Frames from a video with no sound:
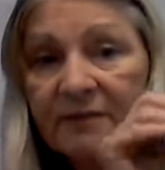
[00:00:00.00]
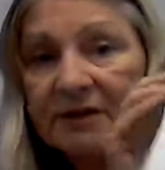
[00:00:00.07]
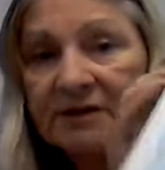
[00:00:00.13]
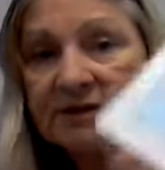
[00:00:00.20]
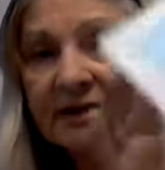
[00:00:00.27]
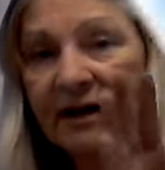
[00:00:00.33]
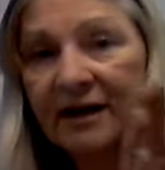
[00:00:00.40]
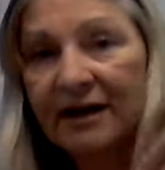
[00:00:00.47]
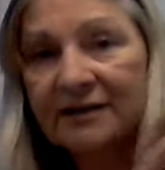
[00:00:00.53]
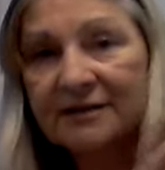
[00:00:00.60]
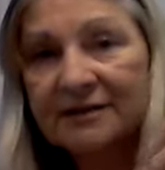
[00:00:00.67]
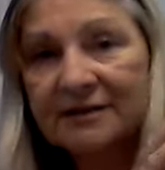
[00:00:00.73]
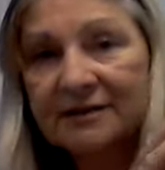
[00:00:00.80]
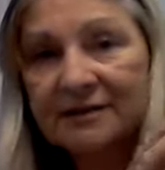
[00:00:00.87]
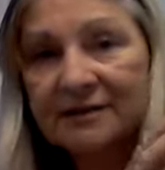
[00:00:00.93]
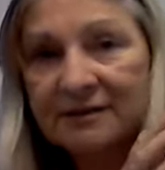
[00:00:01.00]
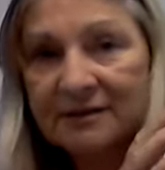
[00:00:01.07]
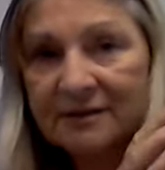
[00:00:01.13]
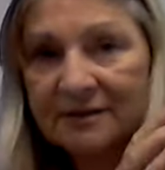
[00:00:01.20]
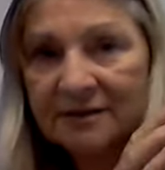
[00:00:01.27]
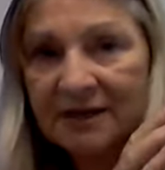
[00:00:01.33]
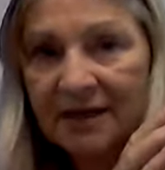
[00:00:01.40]
See, I guess he's,
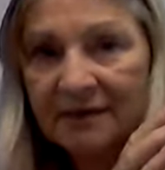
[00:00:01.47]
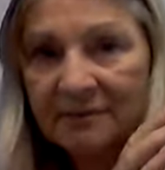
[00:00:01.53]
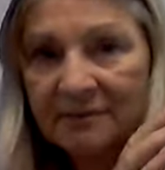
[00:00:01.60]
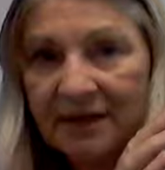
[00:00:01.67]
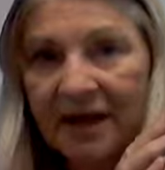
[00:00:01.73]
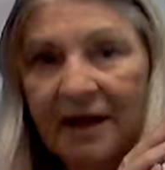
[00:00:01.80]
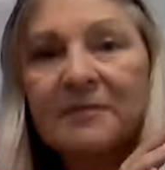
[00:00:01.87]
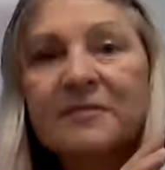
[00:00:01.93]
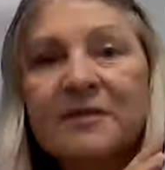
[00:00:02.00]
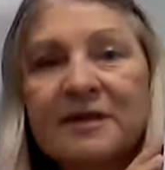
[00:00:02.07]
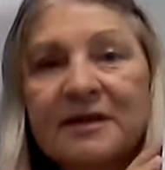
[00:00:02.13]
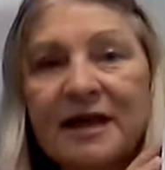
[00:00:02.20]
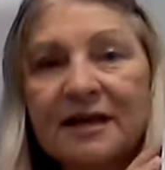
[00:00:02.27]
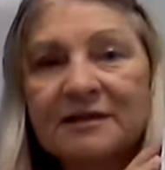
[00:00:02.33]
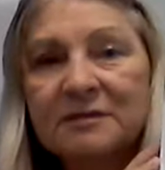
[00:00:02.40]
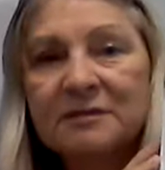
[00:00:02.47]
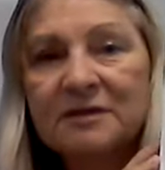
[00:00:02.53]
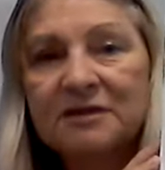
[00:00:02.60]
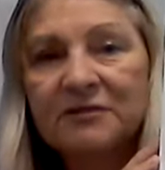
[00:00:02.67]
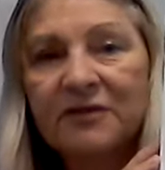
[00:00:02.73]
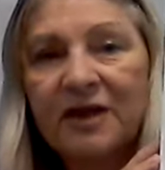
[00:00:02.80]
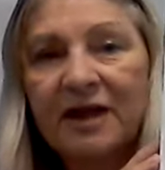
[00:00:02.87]
that, yeah, that's,
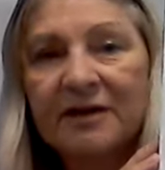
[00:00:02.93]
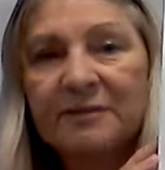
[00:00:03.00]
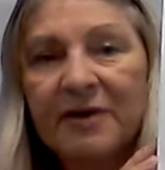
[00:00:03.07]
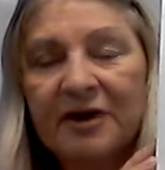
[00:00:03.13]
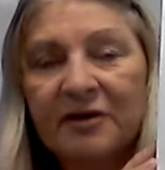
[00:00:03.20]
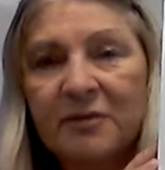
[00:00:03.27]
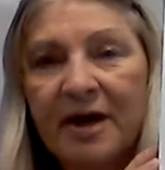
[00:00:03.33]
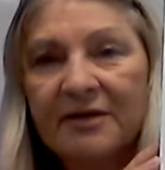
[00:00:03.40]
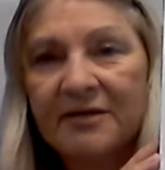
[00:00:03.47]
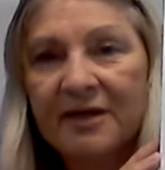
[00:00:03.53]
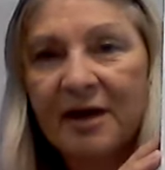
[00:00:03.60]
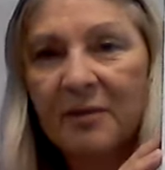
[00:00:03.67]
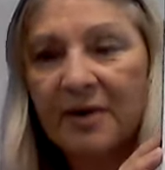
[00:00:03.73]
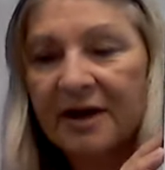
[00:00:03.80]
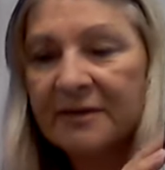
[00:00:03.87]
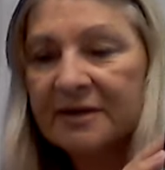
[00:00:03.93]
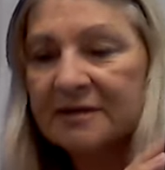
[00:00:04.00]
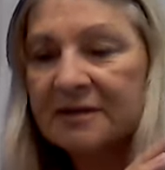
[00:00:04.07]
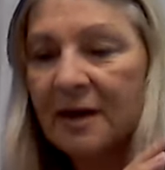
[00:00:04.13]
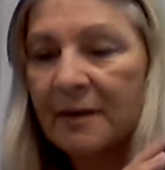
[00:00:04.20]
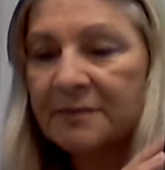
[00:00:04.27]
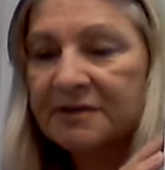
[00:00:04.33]
he's flying better right that way.
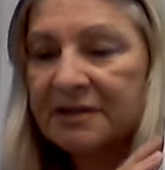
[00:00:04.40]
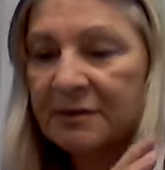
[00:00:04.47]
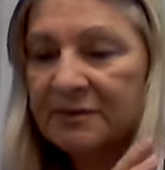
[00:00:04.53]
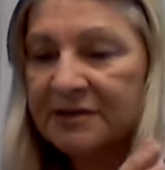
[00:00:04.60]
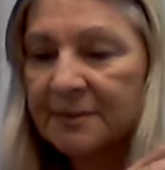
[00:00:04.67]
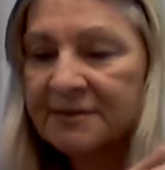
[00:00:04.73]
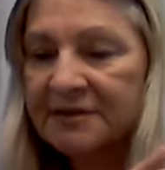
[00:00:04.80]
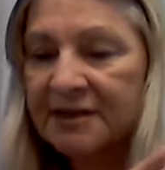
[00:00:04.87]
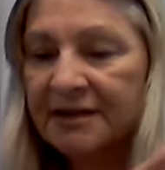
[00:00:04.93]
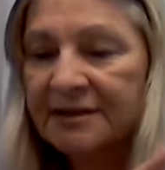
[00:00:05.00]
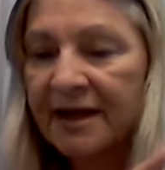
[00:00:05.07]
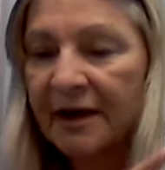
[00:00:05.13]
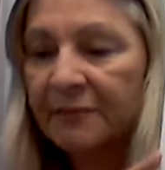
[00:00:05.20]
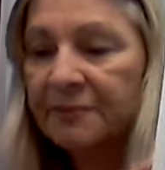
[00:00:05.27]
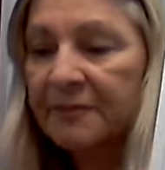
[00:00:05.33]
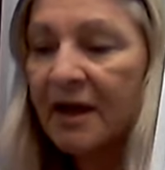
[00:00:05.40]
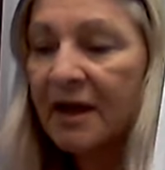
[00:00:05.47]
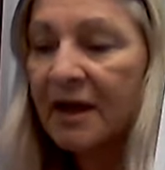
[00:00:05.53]
He's up, he was upside down.